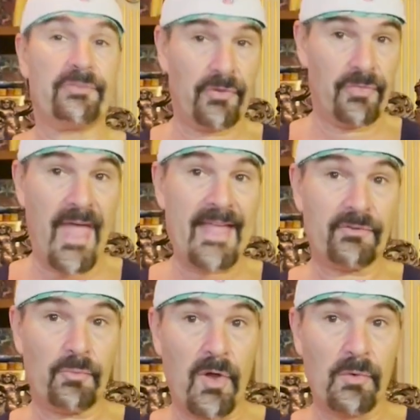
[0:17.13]
So
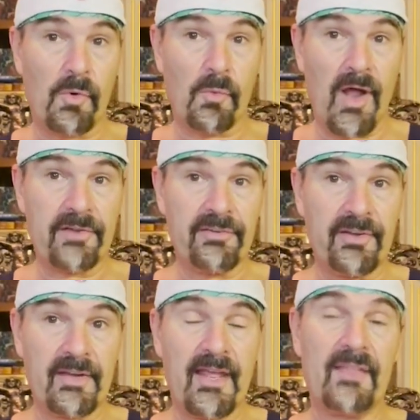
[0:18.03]
that's one we're watching
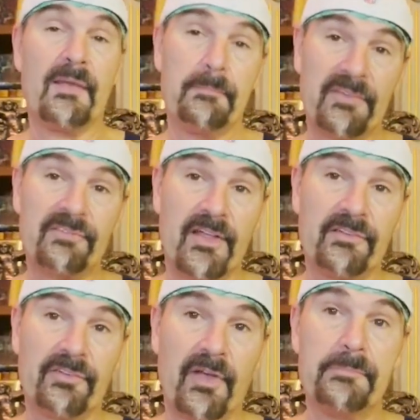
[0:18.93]
today. They missed on
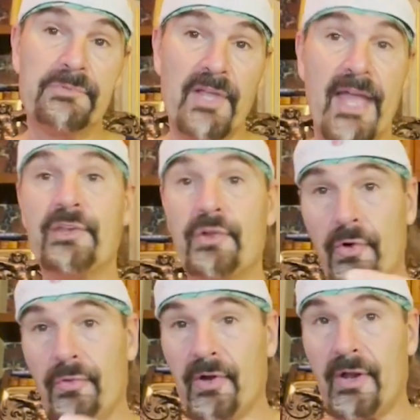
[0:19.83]
subs, and you
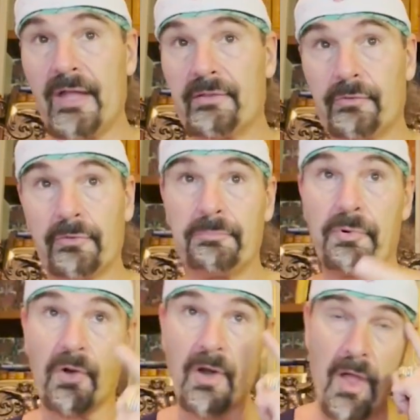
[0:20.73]
know their guidance was
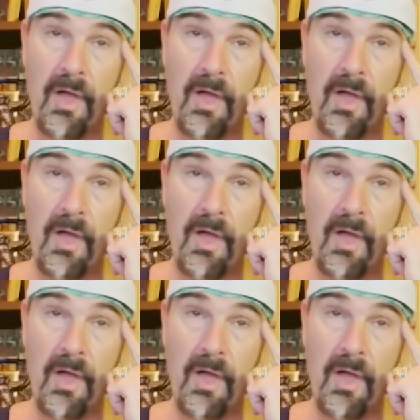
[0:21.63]
poor.